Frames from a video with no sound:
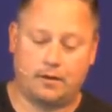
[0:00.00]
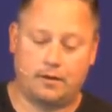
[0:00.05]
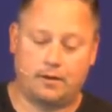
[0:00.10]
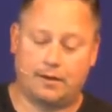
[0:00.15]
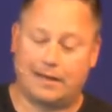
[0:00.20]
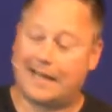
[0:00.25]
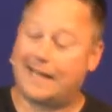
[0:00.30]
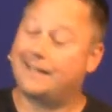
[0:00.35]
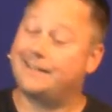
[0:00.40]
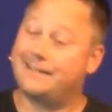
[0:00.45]

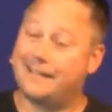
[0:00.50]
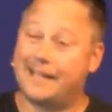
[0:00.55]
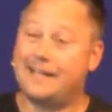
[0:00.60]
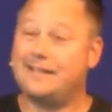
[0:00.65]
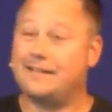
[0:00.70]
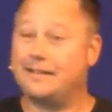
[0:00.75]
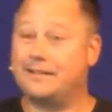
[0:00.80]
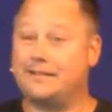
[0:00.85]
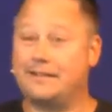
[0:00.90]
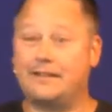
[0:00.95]
I
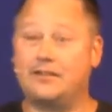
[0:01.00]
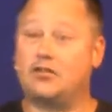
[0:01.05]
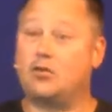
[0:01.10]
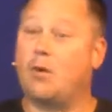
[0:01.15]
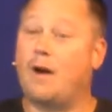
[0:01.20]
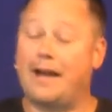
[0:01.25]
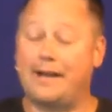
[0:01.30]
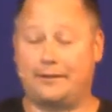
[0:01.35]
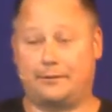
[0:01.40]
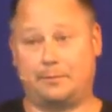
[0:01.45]
intended to see it
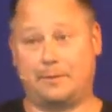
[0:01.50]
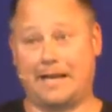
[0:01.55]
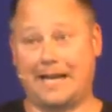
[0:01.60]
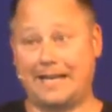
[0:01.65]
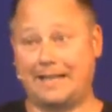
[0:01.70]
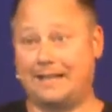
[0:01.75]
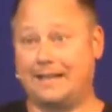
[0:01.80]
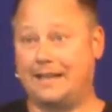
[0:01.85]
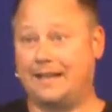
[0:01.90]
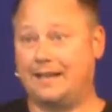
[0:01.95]
twice, but I,
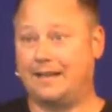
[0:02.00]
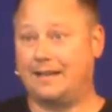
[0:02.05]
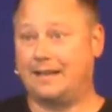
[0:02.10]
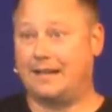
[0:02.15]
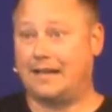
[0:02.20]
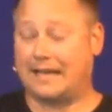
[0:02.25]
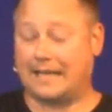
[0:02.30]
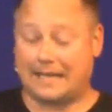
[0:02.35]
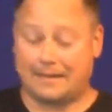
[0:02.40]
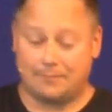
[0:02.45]

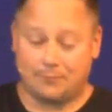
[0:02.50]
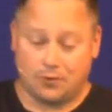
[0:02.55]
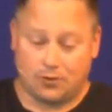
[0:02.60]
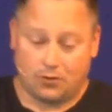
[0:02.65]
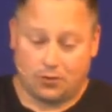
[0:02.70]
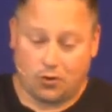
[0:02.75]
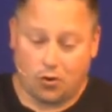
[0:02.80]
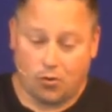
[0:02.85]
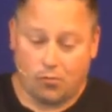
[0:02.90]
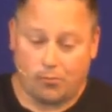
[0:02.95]
I came
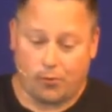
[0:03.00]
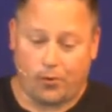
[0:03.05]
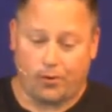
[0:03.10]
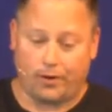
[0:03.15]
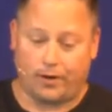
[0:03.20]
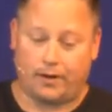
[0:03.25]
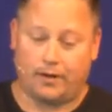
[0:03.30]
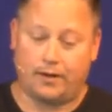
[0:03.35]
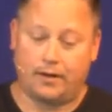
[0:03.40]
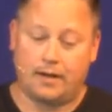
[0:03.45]
no
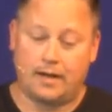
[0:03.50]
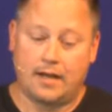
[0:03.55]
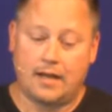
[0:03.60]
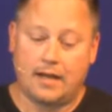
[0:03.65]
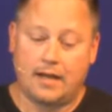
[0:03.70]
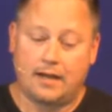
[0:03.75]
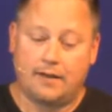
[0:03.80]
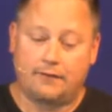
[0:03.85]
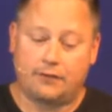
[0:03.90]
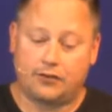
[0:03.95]
more.
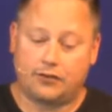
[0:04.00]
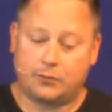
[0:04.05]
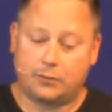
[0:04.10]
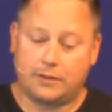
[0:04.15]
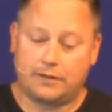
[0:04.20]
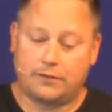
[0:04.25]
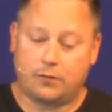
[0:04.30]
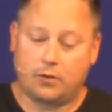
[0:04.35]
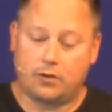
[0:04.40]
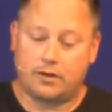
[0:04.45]
Verse
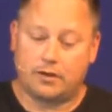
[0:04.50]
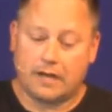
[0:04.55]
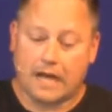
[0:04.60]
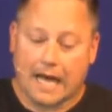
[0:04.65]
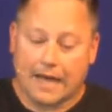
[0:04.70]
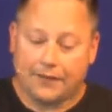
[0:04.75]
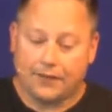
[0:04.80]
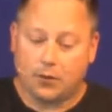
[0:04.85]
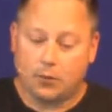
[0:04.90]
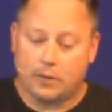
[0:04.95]
24,
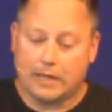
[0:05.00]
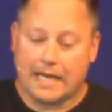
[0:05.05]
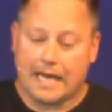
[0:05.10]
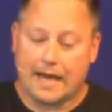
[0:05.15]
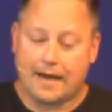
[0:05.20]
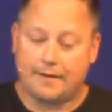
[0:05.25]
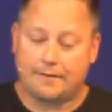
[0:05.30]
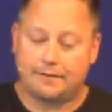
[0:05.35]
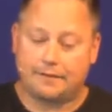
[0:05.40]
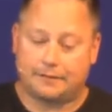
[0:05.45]
not that we
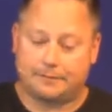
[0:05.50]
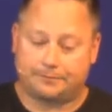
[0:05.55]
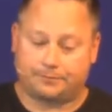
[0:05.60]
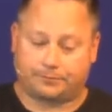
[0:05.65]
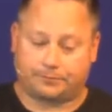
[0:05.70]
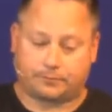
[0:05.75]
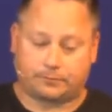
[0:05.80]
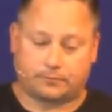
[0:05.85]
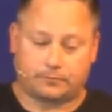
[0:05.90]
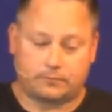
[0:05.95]
have
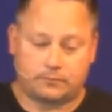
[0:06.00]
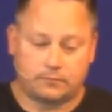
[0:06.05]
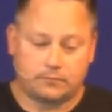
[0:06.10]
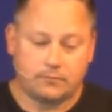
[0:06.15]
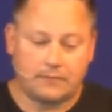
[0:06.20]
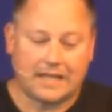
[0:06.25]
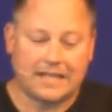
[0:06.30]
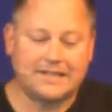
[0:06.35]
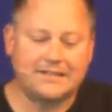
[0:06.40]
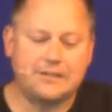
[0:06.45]

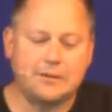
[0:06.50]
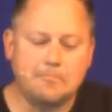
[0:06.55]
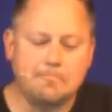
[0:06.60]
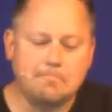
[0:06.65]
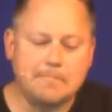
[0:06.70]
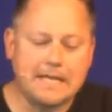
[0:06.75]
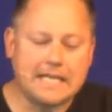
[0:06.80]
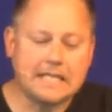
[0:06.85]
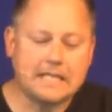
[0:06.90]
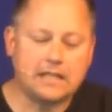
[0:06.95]

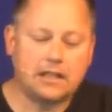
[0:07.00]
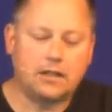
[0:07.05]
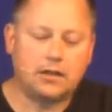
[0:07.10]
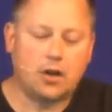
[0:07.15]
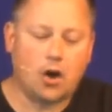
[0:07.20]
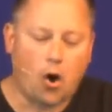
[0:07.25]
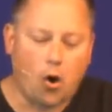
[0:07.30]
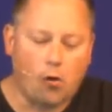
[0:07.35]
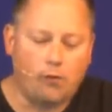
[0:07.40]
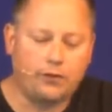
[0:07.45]
dominion
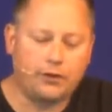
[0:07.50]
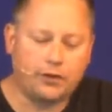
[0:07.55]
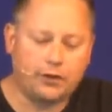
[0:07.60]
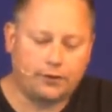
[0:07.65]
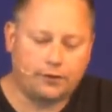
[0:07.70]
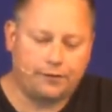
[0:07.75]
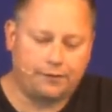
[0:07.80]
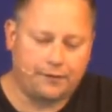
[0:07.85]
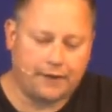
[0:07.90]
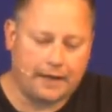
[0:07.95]
over your
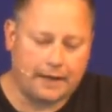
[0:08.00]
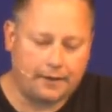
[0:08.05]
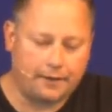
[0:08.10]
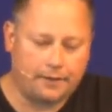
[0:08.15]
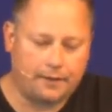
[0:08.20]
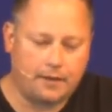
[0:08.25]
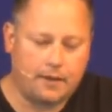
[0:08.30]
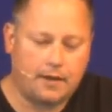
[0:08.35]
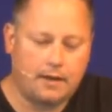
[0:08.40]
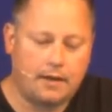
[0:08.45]
faith,
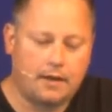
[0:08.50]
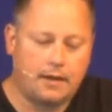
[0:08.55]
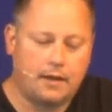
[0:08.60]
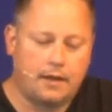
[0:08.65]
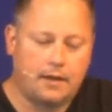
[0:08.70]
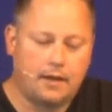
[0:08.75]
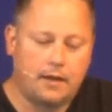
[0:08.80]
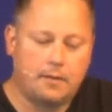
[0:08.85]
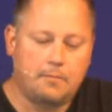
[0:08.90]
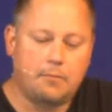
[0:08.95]

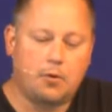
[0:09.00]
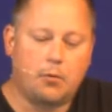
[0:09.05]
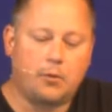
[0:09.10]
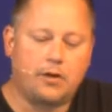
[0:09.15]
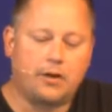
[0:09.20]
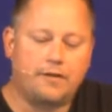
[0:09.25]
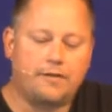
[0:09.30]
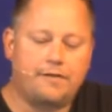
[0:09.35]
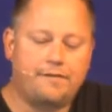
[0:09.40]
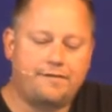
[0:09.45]
but we
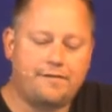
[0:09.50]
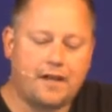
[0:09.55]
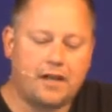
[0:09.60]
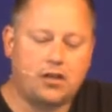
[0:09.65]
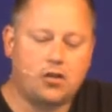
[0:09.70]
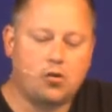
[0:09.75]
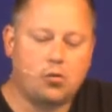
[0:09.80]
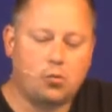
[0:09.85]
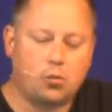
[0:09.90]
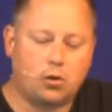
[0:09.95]
are
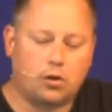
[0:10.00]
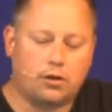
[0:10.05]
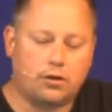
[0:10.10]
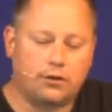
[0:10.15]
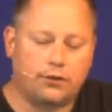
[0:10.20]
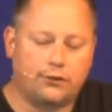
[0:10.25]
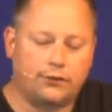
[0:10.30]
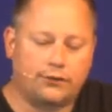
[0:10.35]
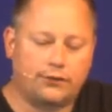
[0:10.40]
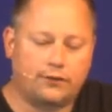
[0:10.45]
fellow
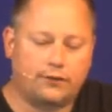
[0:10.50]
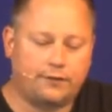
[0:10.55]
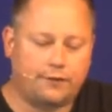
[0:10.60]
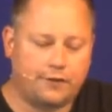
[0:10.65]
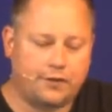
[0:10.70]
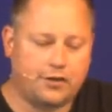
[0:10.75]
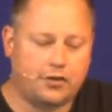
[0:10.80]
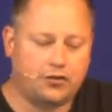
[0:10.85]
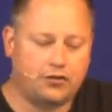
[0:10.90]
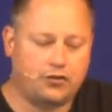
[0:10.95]
workers for
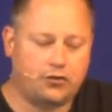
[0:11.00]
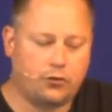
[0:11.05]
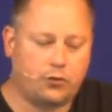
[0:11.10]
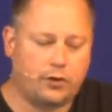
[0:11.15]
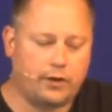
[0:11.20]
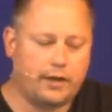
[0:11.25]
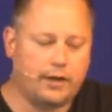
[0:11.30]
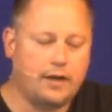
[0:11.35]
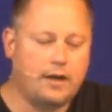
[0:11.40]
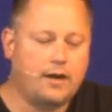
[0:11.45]
your
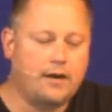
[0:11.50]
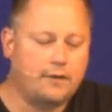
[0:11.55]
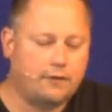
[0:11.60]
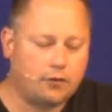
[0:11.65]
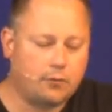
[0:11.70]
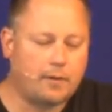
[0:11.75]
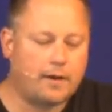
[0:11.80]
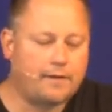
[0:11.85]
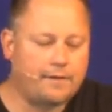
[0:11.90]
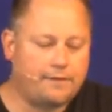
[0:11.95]
joy, for
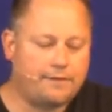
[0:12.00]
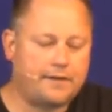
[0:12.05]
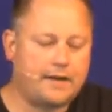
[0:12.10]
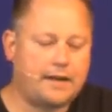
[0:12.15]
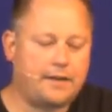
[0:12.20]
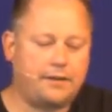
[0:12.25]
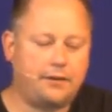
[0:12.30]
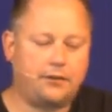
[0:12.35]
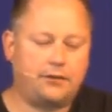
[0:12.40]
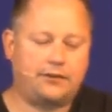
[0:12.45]
by
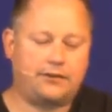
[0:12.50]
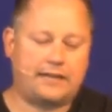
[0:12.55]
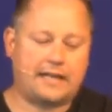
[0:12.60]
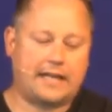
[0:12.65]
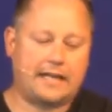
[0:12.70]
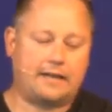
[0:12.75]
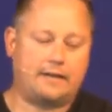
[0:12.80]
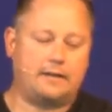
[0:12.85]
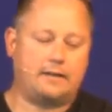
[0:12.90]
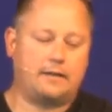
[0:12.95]
faith you stand.